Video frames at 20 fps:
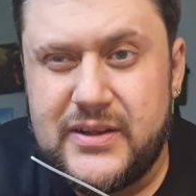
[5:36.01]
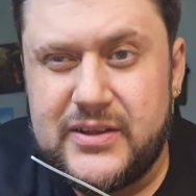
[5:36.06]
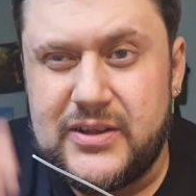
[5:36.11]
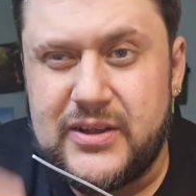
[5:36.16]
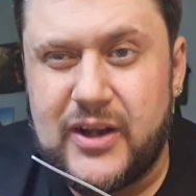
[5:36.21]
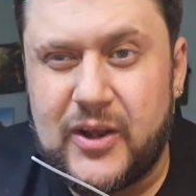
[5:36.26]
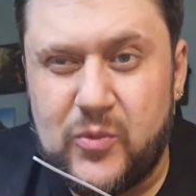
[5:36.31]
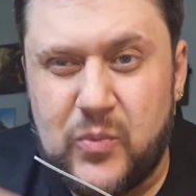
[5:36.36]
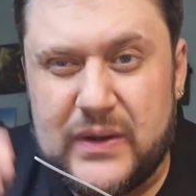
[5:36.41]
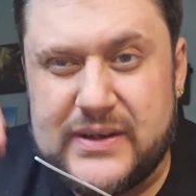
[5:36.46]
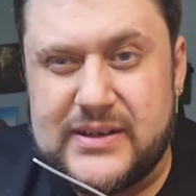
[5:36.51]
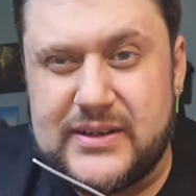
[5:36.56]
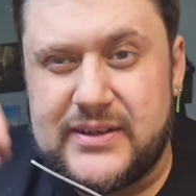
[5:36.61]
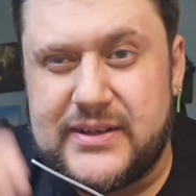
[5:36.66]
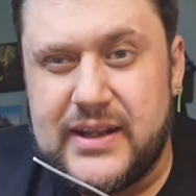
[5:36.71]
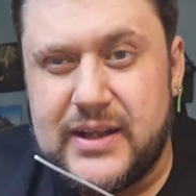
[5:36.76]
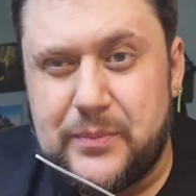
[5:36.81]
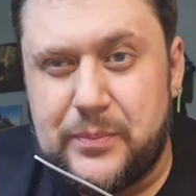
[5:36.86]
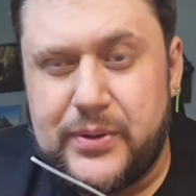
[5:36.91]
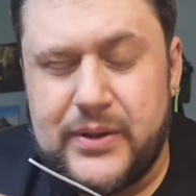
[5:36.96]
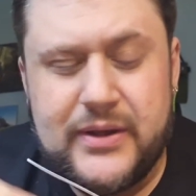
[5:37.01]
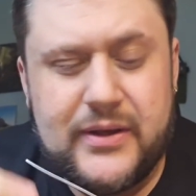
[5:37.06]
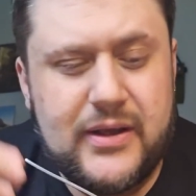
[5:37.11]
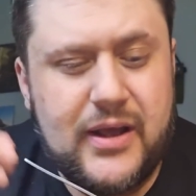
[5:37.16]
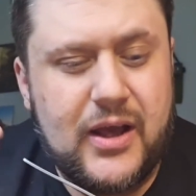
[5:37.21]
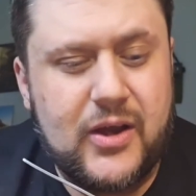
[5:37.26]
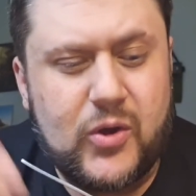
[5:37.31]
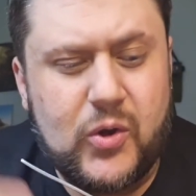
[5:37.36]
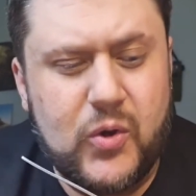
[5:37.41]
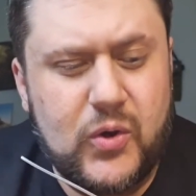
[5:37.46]
you know, when you dip
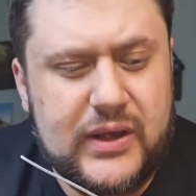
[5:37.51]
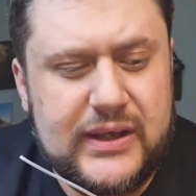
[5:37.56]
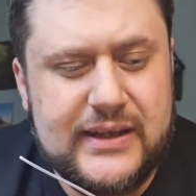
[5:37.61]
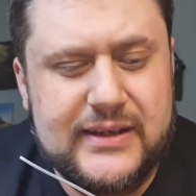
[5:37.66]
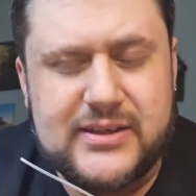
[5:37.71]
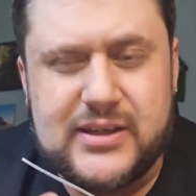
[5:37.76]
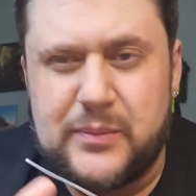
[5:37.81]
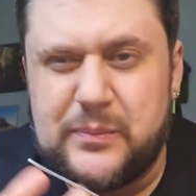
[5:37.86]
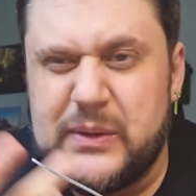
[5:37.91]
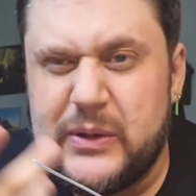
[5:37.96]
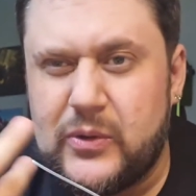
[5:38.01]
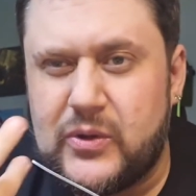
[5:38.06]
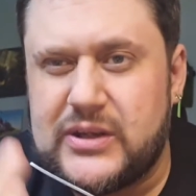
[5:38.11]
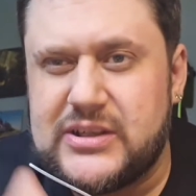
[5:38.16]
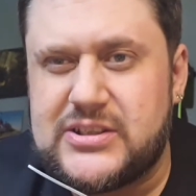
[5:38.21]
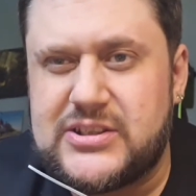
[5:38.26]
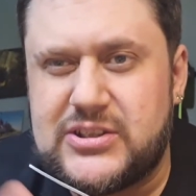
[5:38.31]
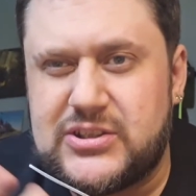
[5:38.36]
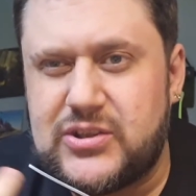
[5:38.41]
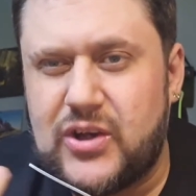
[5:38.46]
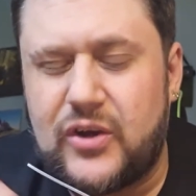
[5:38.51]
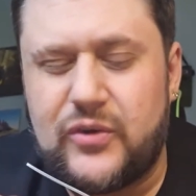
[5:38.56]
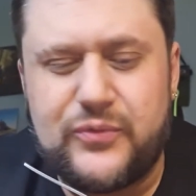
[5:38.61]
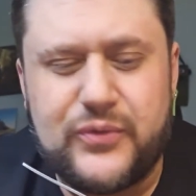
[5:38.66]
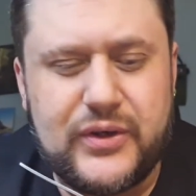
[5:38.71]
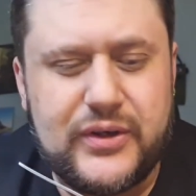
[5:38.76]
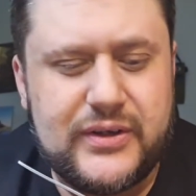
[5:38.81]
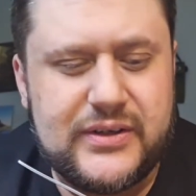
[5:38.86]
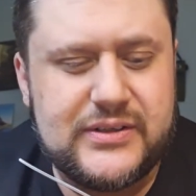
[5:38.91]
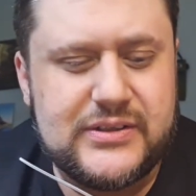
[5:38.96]
a cookie into milk, it's
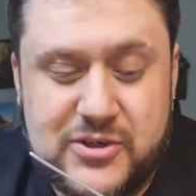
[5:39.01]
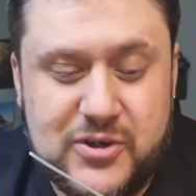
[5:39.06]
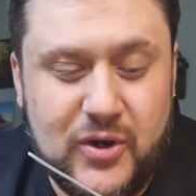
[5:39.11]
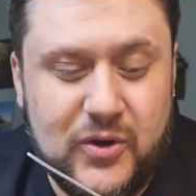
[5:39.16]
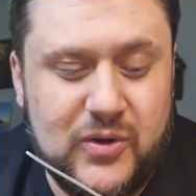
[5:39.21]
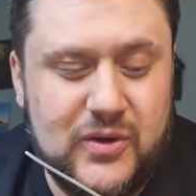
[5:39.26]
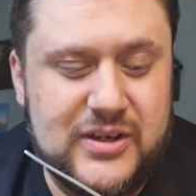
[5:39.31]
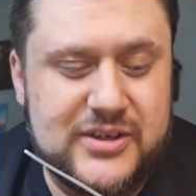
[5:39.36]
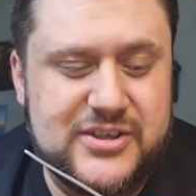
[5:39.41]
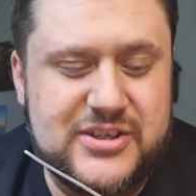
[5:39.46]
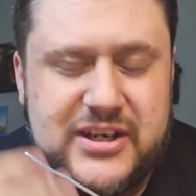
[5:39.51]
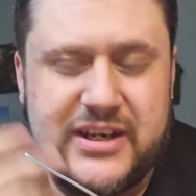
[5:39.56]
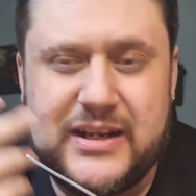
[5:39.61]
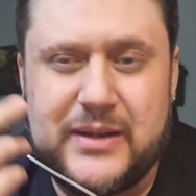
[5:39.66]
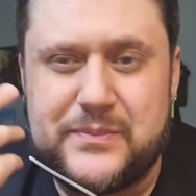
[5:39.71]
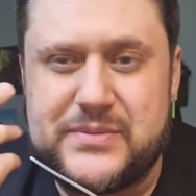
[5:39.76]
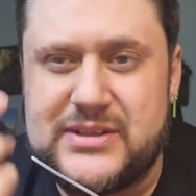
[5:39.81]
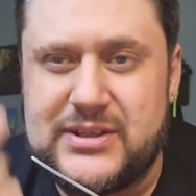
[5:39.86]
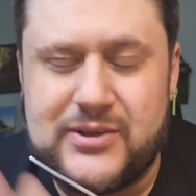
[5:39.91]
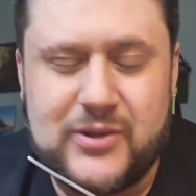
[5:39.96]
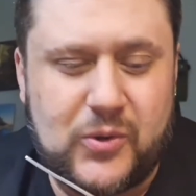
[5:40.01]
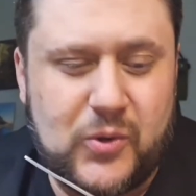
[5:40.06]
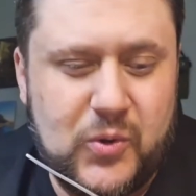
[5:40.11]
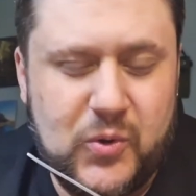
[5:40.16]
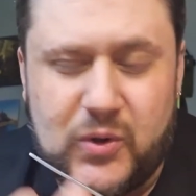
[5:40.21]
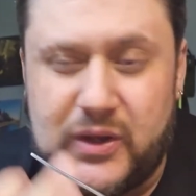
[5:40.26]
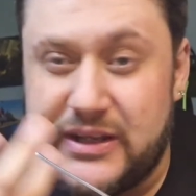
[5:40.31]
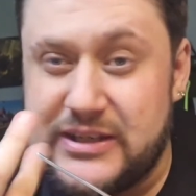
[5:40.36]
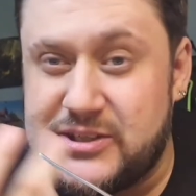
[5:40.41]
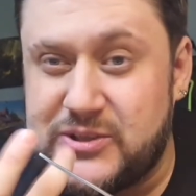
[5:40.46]
softened. Chocolate chips and the
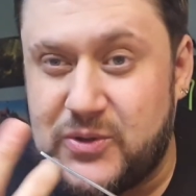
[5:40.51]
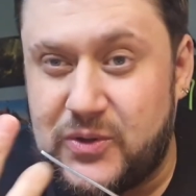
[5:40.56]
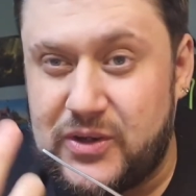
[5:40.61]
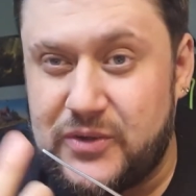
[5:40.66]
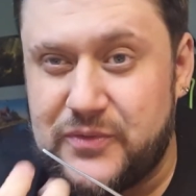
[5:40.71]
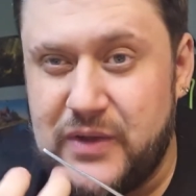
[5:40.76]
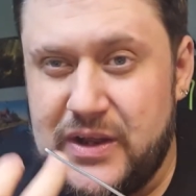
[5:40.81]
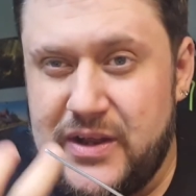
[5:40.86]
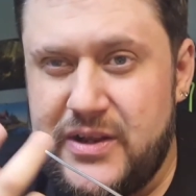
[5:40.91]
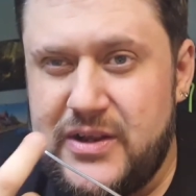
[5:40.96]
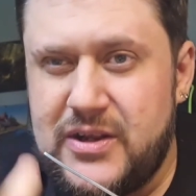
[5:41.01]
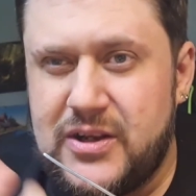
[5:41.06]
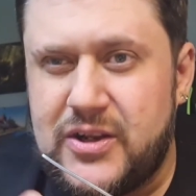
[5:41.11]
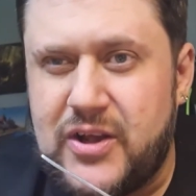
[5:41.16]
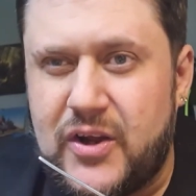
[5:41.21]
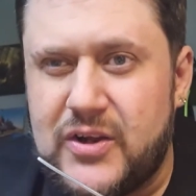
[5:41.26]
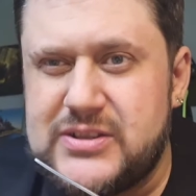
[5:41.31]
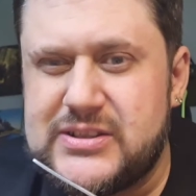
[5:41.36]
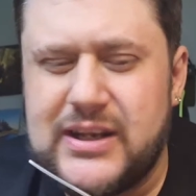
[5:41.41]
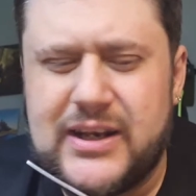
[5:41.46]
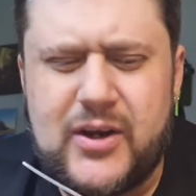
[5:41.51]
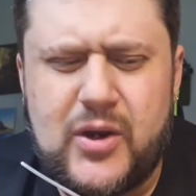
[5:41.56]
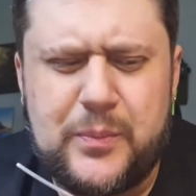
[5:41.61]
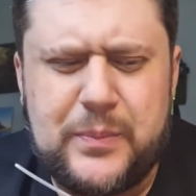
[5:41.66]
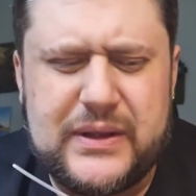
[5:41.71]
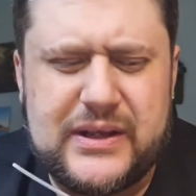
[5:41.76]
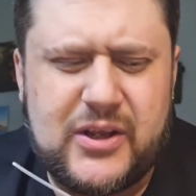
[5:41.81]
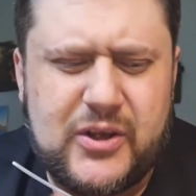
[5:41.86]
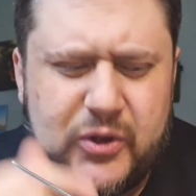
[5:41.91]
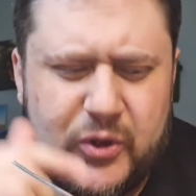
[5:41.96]
cookie sort of goes a little
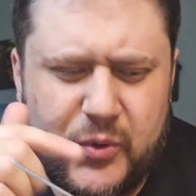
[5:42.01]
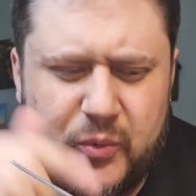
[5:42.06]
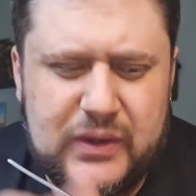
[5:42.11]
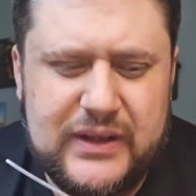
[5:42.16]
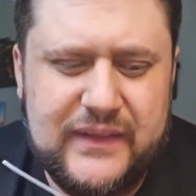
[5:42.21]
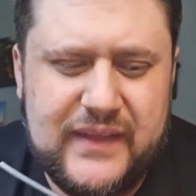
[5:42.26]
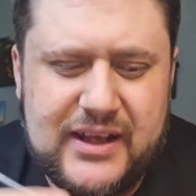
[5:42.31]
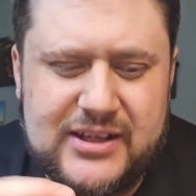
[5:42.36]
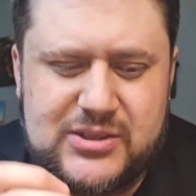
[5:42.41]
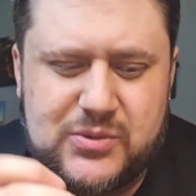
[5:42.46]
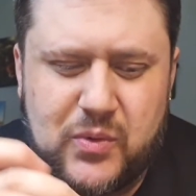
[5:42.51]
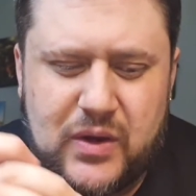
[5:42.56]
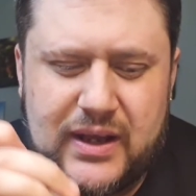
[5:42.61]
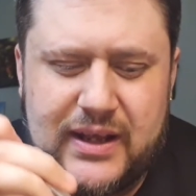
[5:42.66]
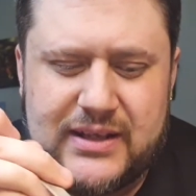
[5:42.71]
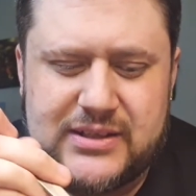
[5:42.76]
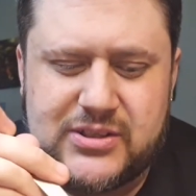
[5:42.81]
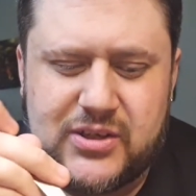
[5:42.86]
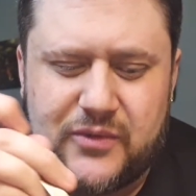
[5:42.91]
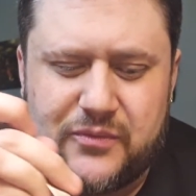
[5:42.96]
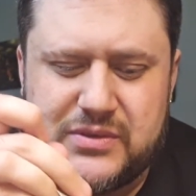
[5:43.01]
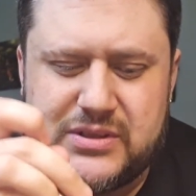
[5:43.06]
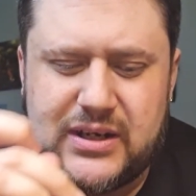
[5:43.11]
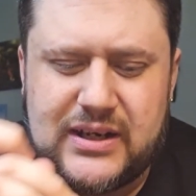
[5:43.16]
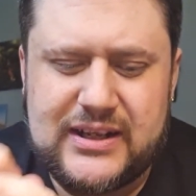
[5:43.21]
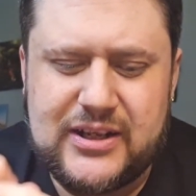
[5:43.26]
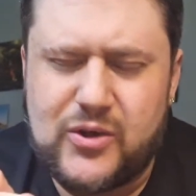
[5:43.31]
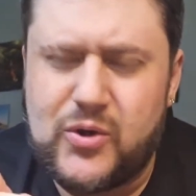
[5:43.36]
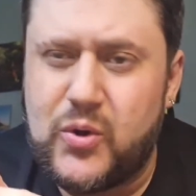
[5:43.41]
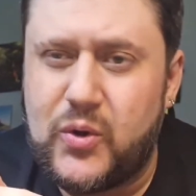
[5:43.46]
bit gooey. That's why it's
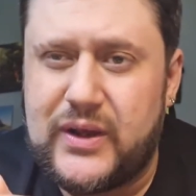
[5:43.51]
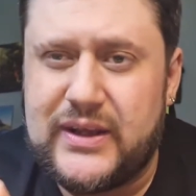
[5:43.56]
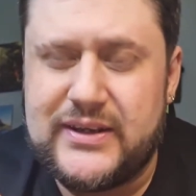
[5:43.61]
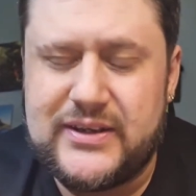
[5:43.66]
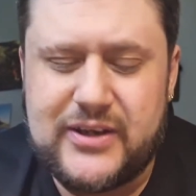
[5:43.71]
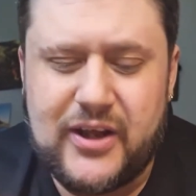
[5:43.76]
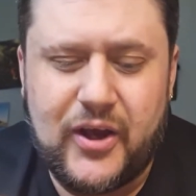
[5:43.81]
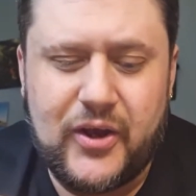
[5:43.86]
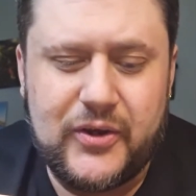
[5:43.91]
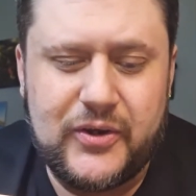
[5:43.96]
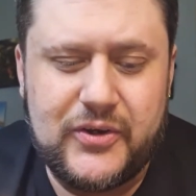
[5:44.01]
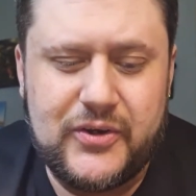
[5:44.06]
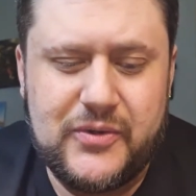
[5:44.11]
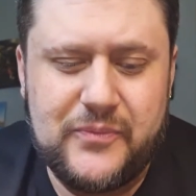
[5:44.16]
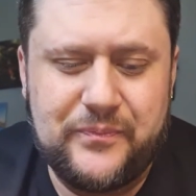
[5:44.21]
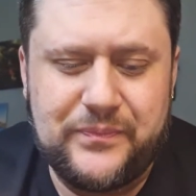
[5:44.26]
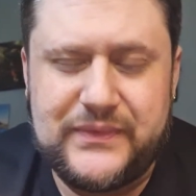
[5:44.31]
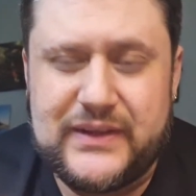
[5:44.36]
obviously cookie dough.